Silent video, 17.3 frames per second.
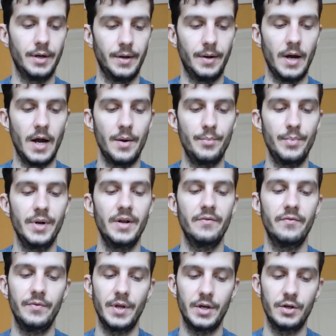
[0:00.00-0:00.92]
I
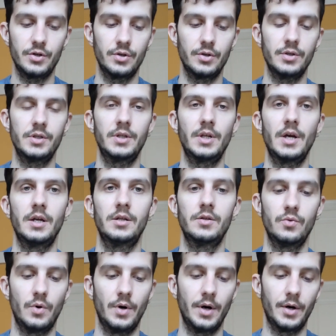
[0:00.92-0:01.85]
believe nation
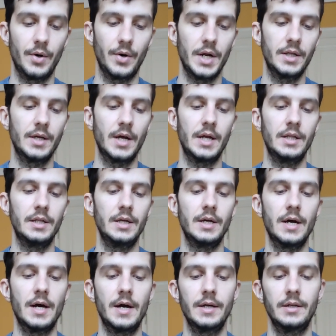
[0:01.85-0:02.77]
states were a great
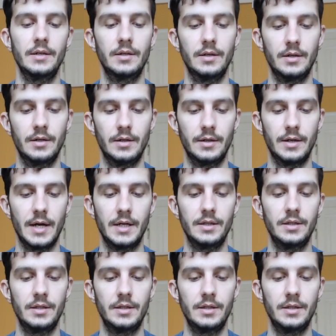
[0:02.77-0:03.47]
idea in the